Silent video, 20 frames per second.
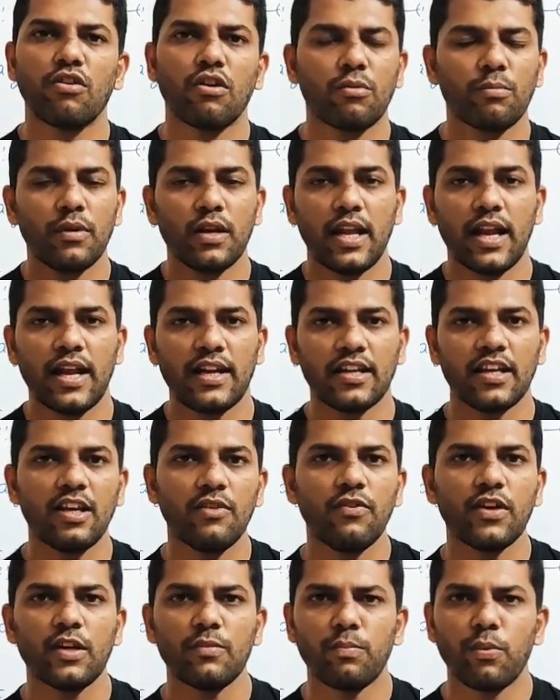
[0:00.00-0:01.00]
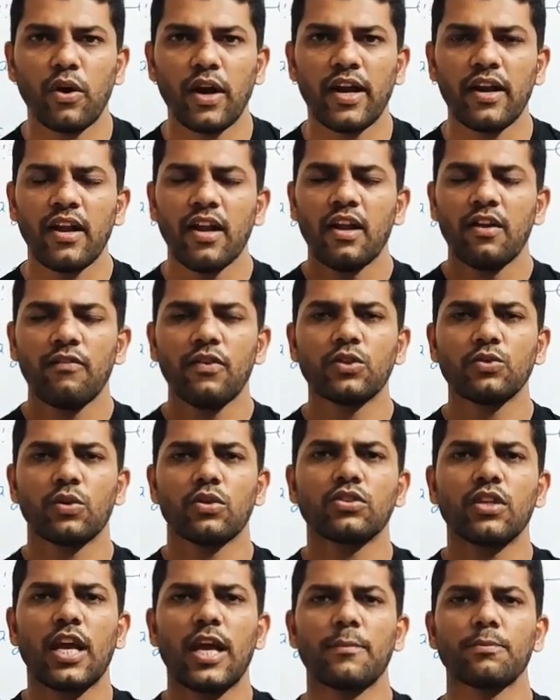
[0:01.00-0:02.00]
normal at given point, which
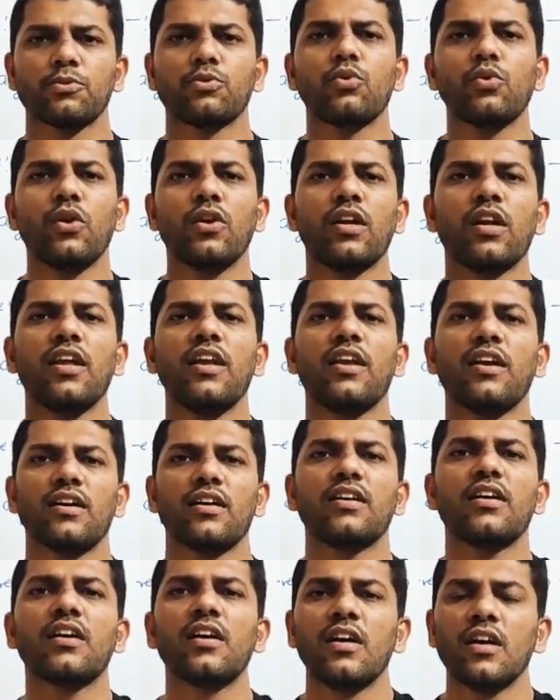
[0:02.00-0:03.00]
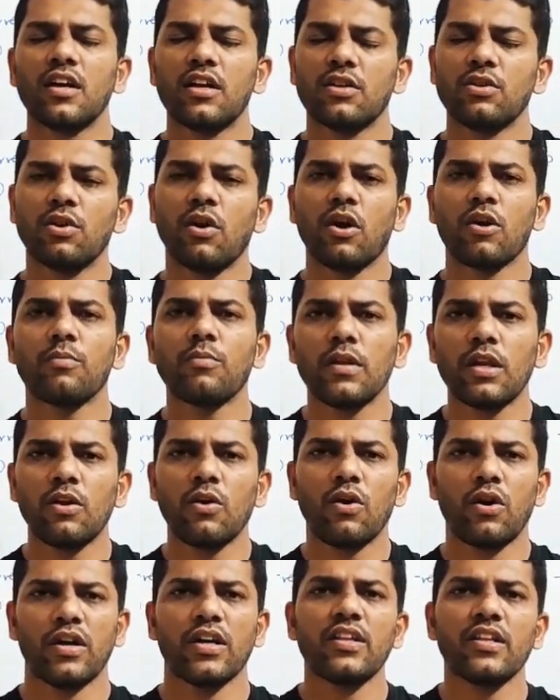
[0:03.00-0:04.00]
was absolutely a normal
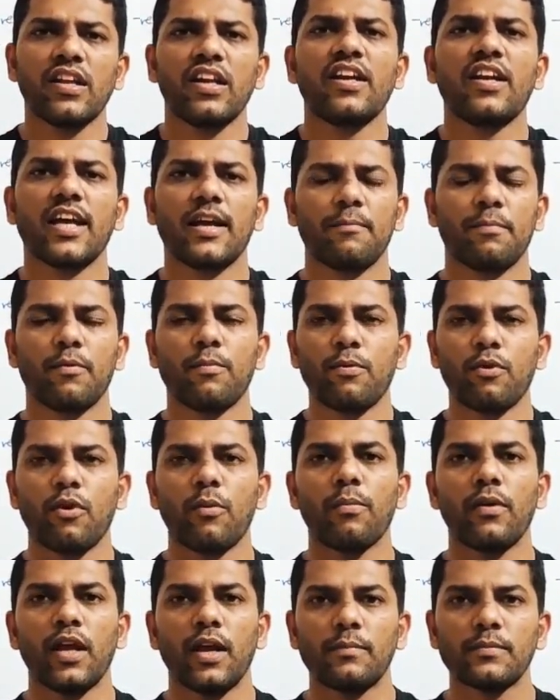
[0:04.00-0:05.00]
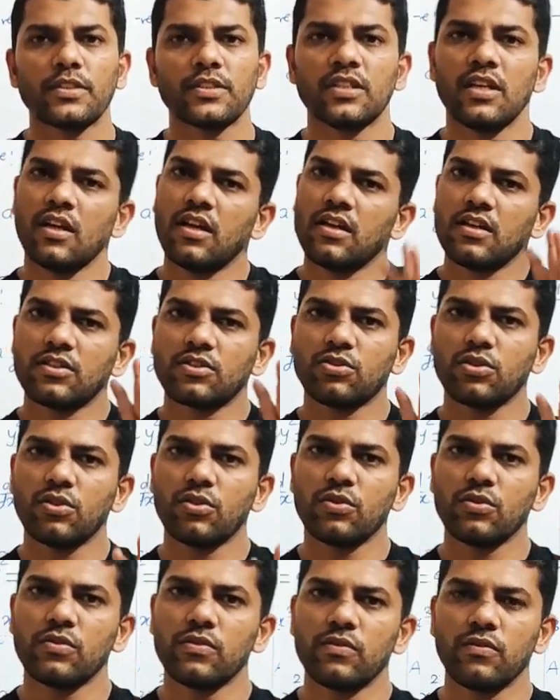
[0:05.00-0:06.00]
ordinary type of problems.
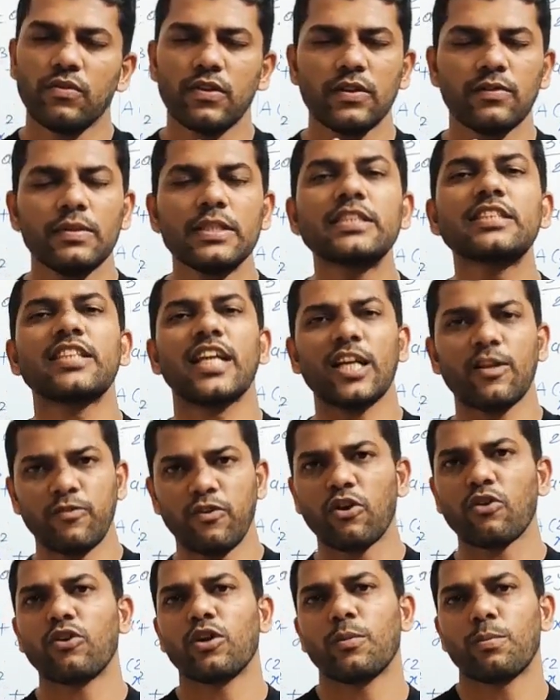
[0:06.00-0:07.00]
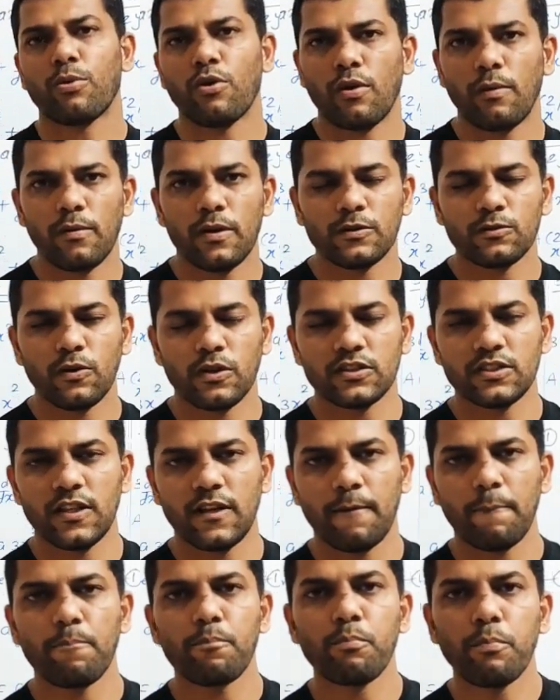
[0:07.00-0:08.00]
So we mean straightforward problems was
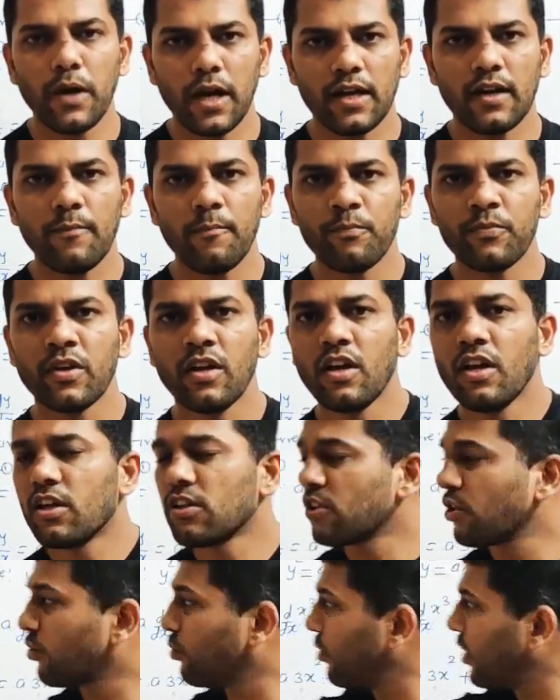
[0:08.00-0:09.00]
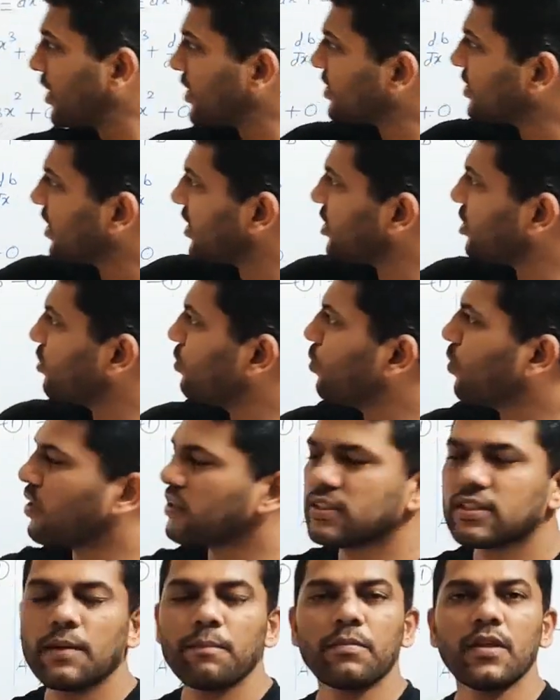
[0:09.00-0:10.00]
there. But the today's session
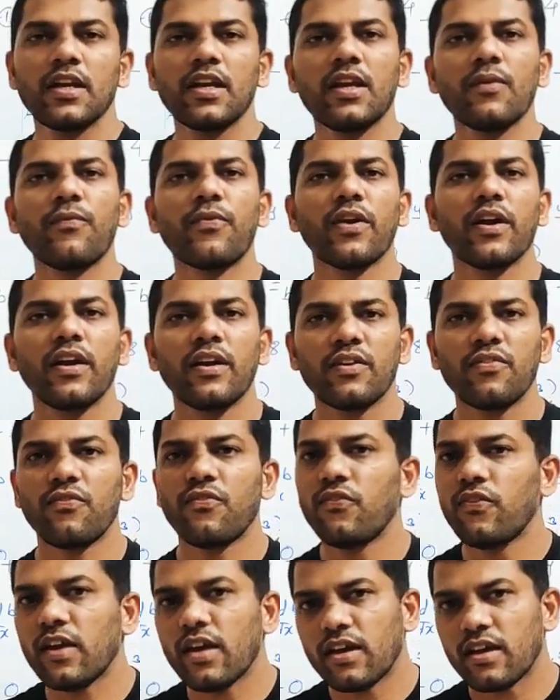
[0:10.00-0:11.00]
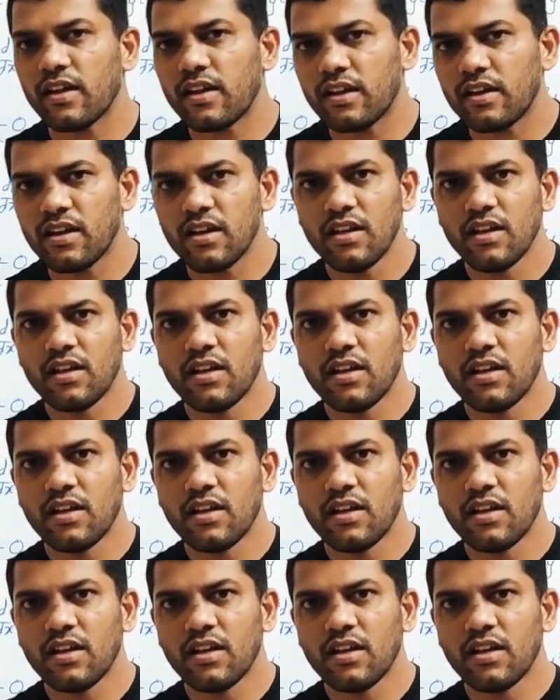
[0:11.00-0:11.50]
was something different, where